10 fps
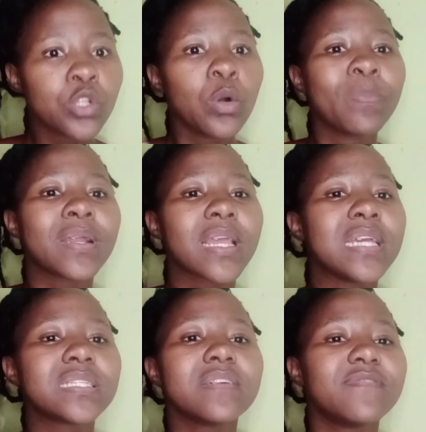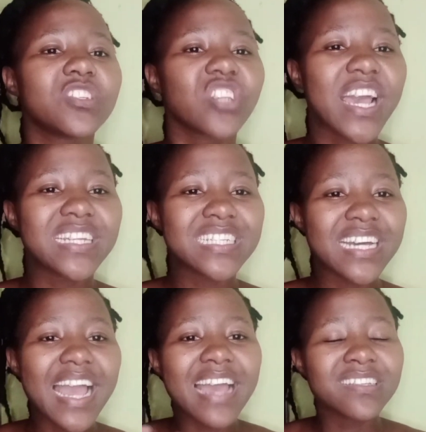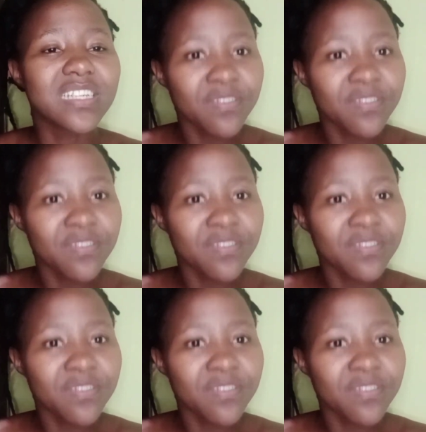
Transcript: lubricate a vagina, and